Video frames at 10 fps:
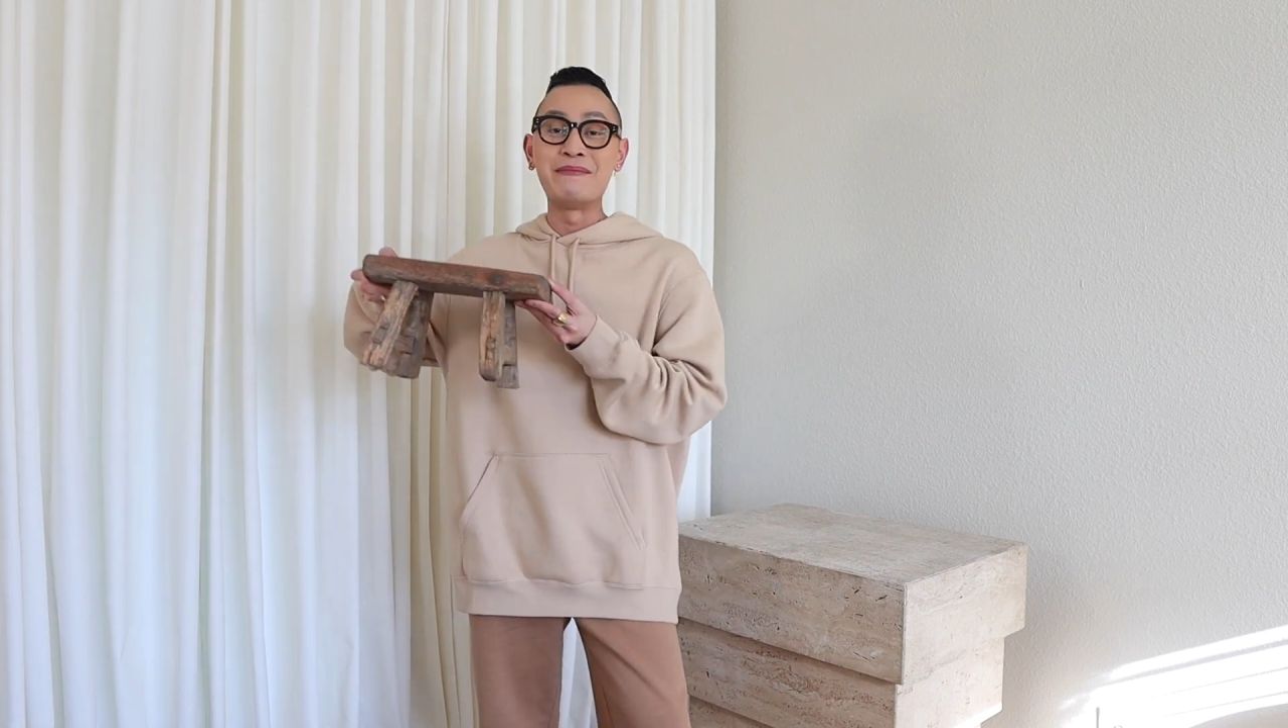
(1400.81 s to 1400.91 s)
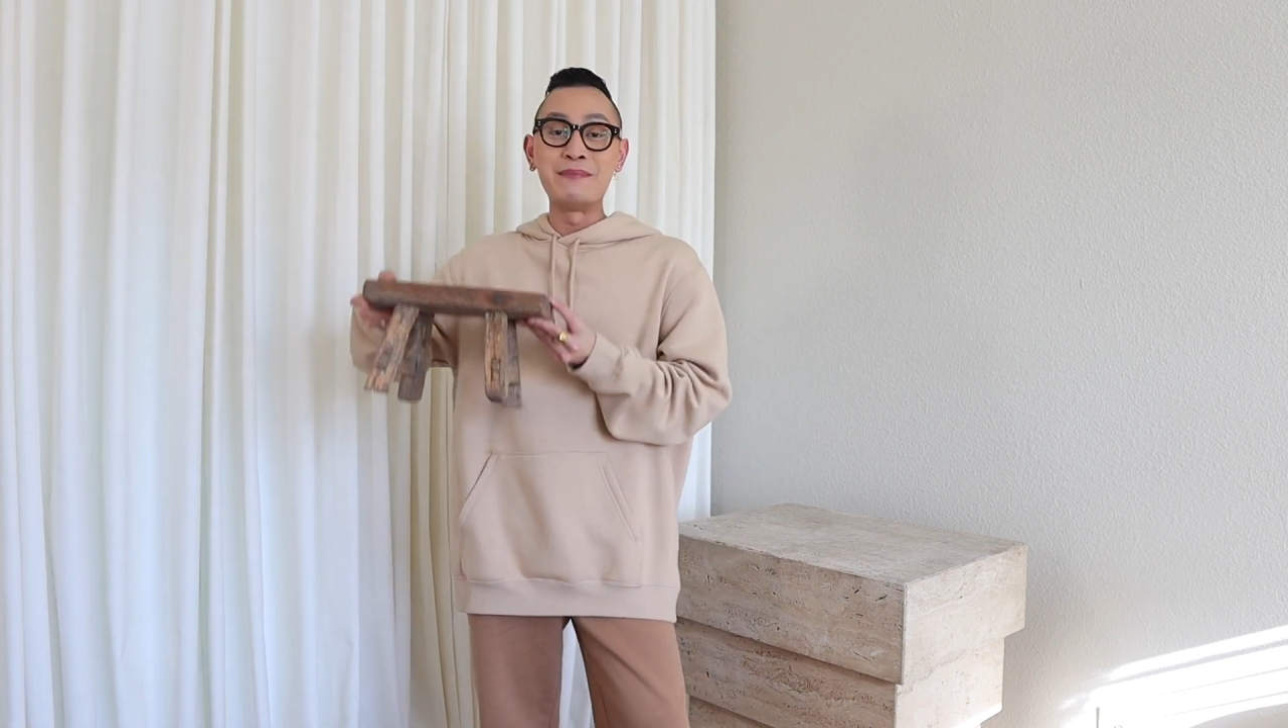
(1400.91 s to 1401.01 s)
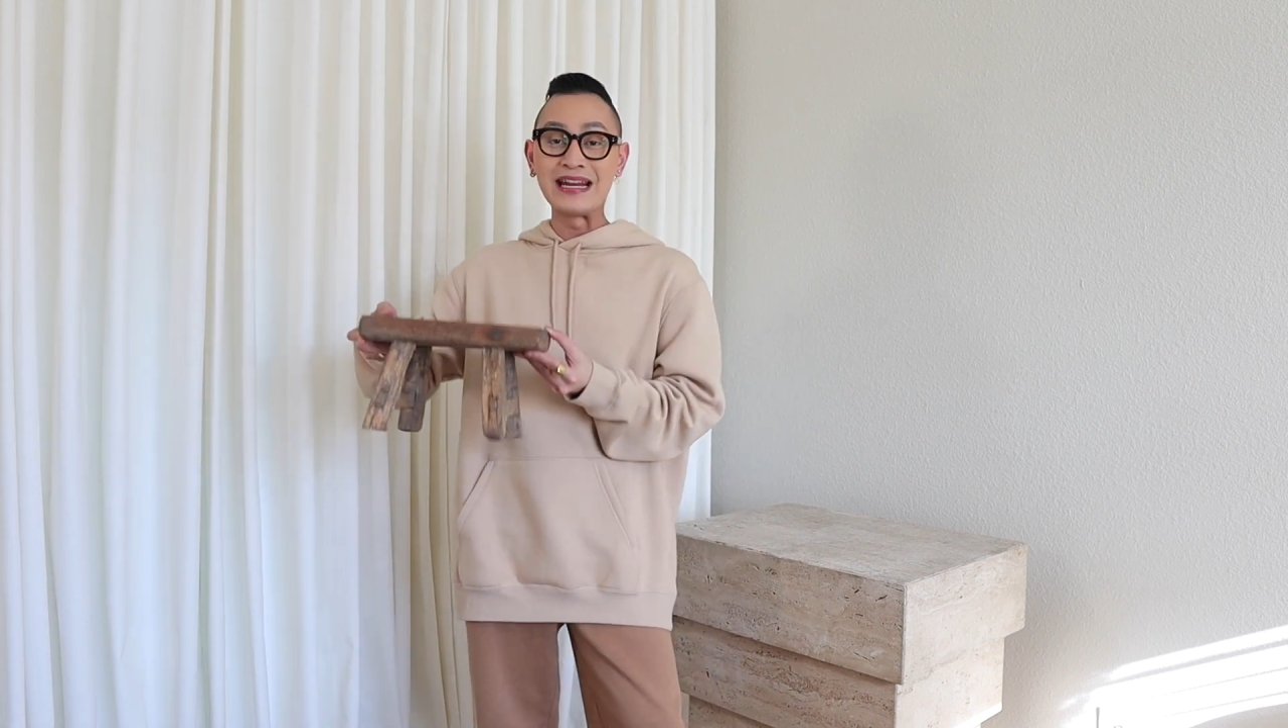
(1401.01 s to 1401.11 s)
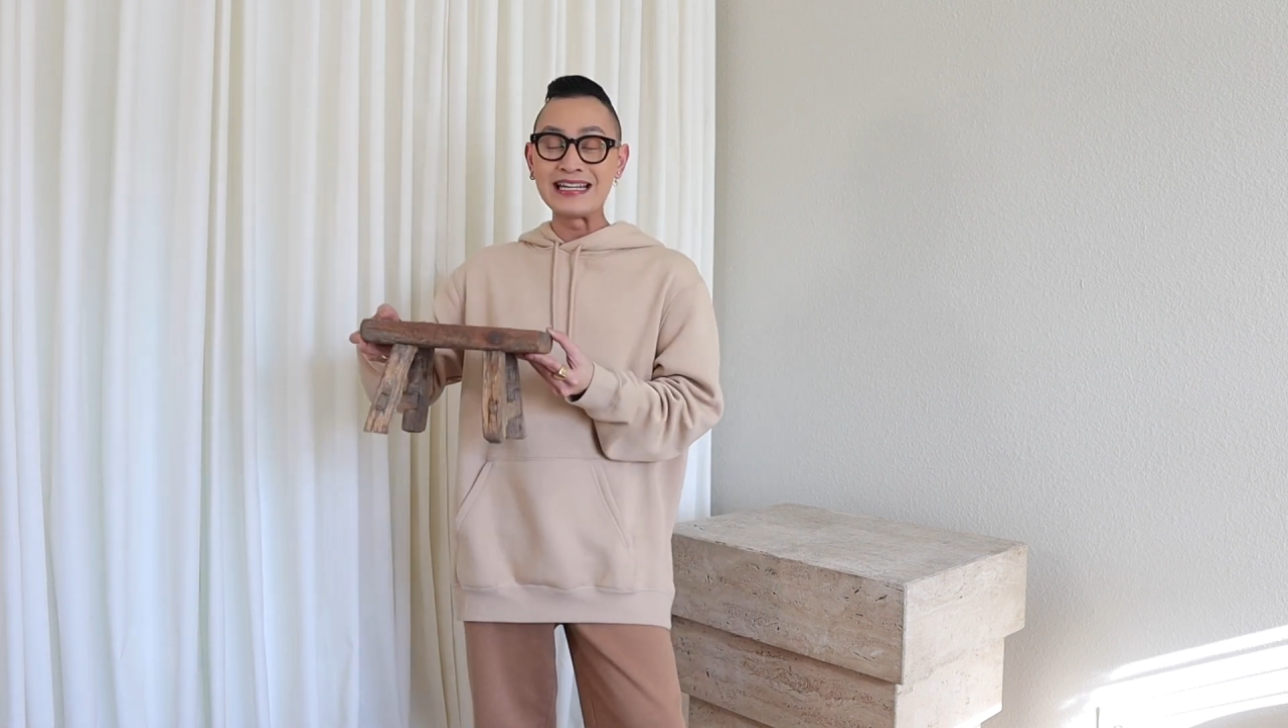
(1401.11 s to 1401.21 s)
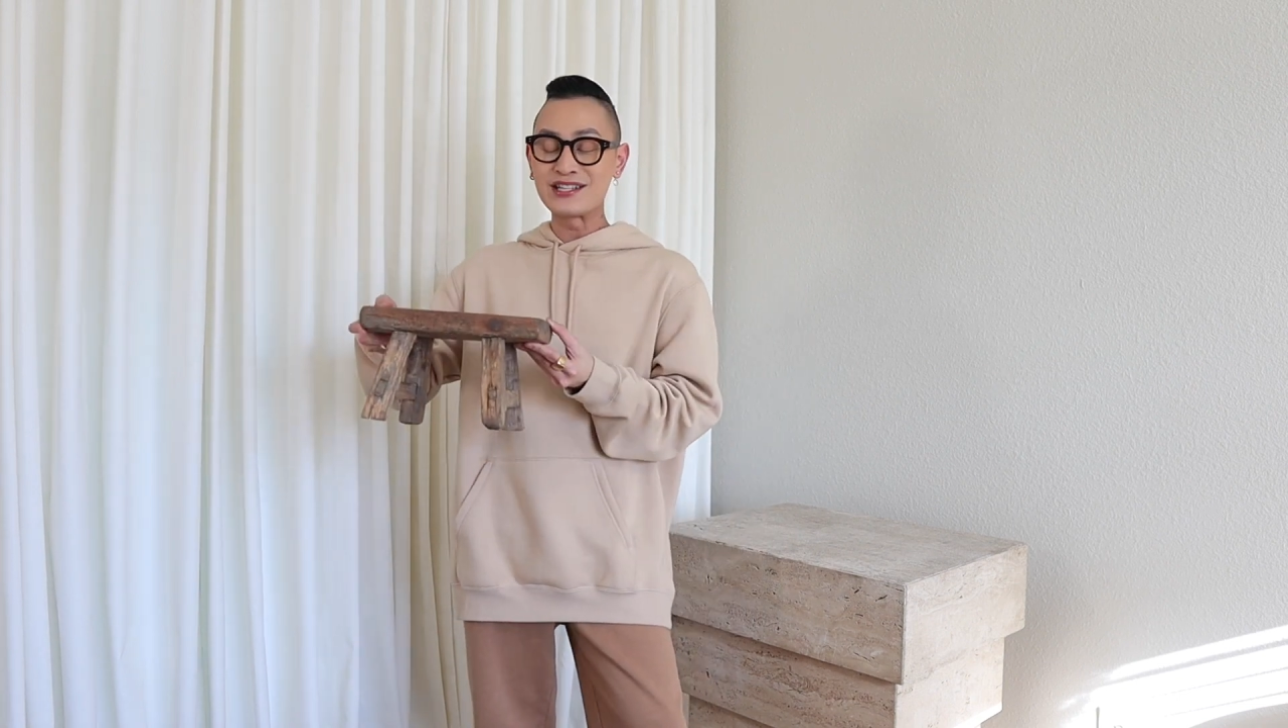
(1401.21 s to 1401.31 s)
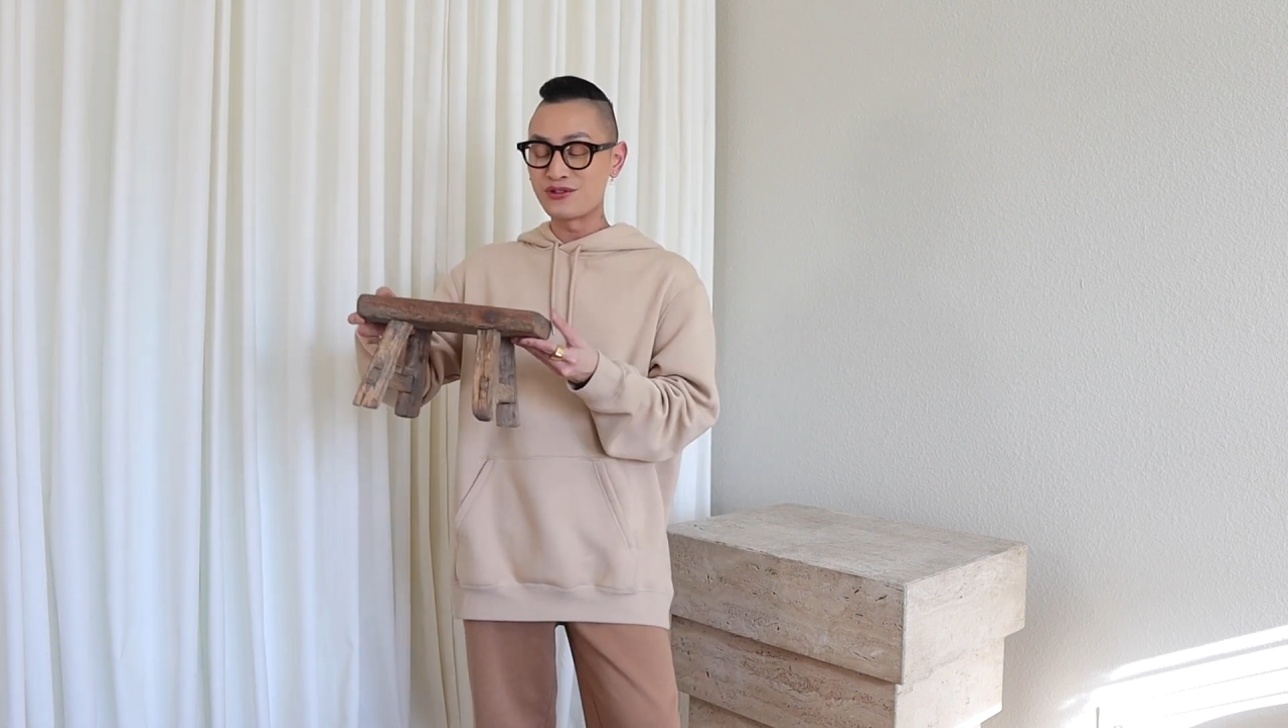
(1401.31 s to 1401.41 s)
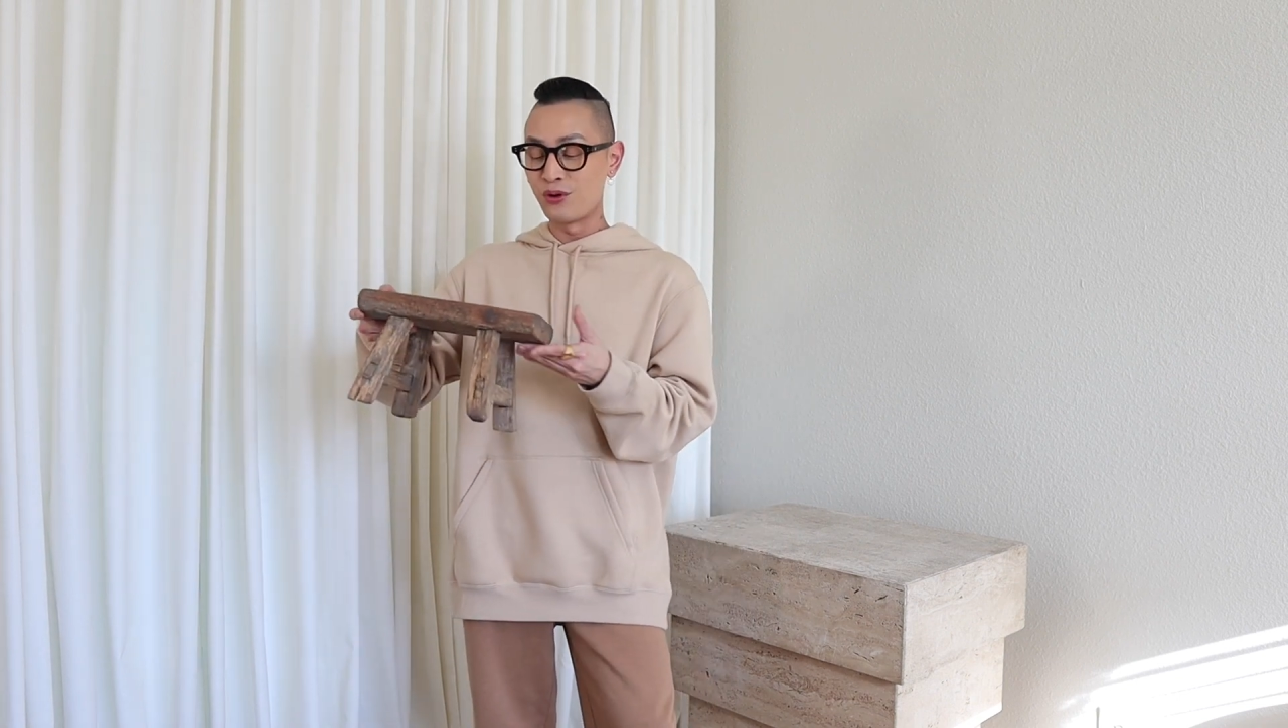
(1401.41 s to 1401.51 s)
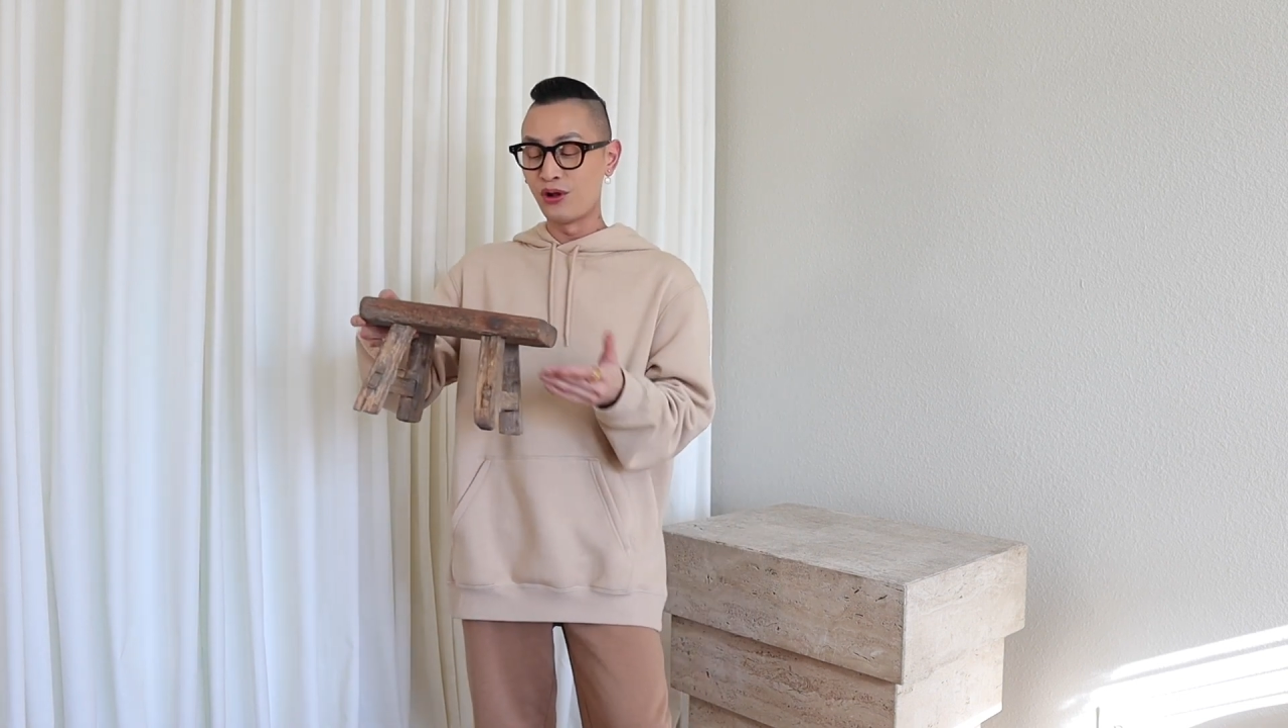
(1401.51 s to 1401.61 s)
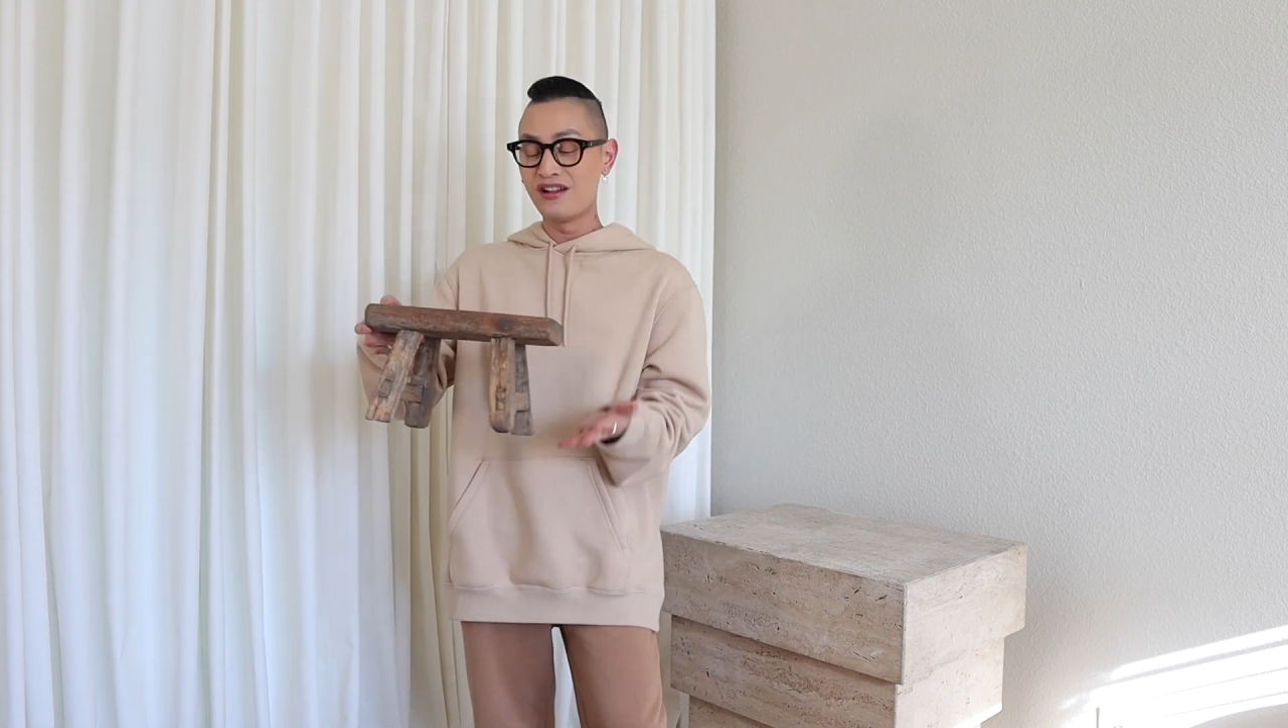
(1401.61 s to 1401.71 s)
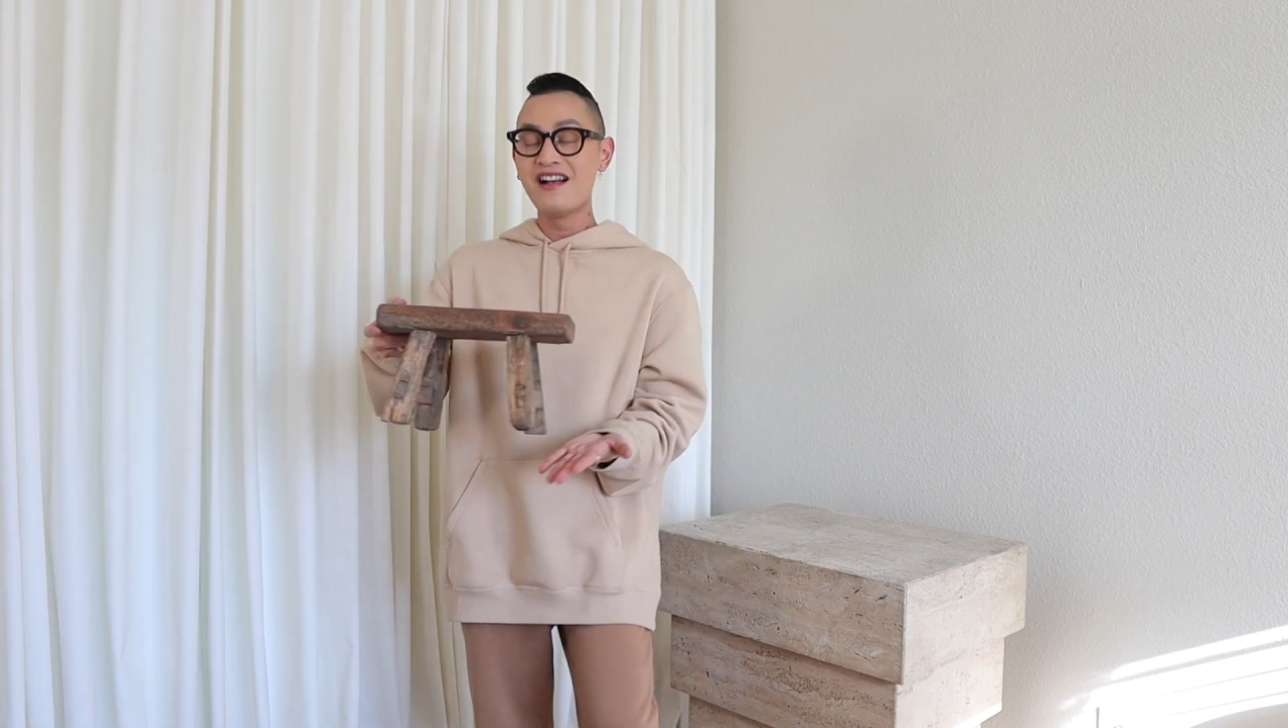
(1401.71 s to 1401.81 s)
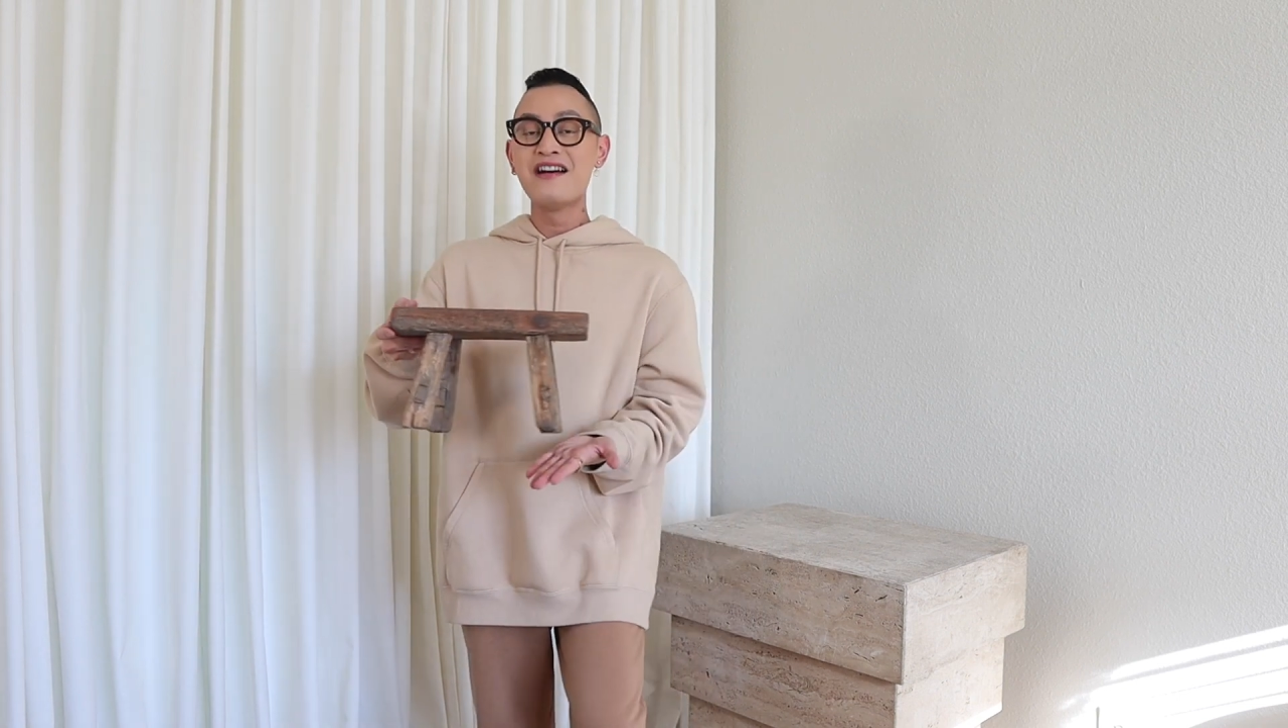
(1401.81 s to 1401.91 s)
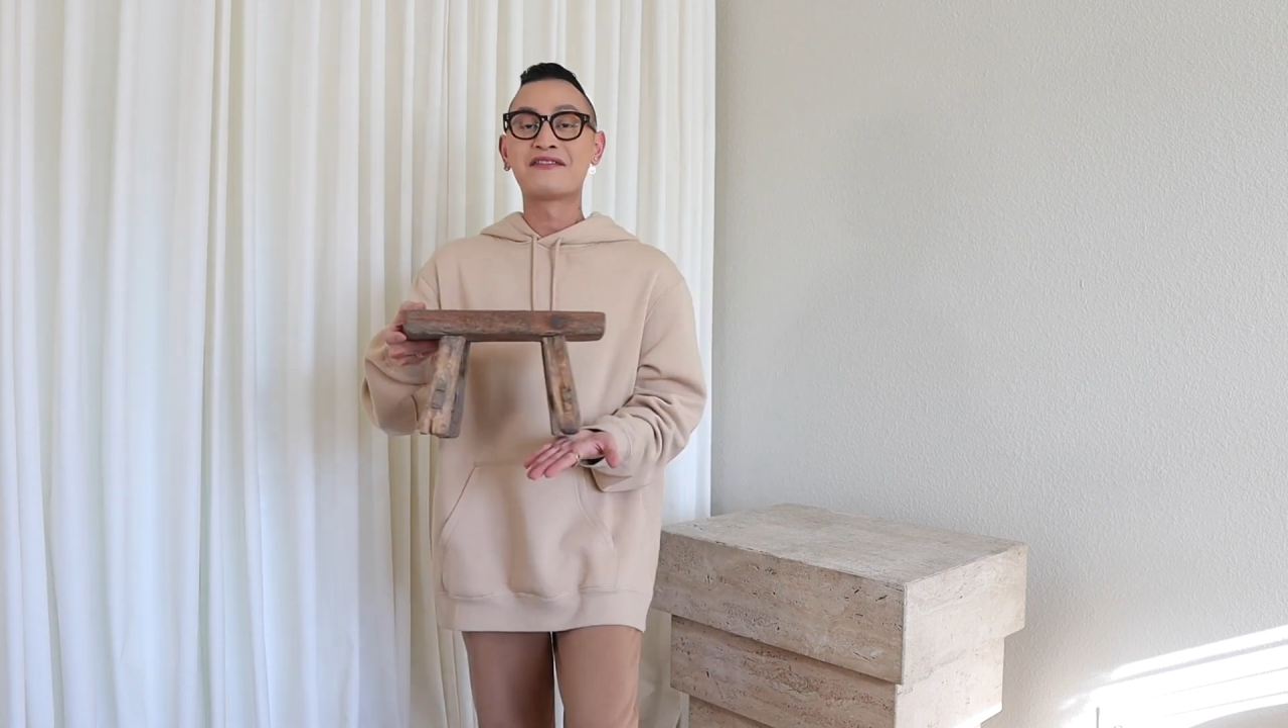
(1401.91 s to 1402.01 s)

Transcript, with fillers: mini stool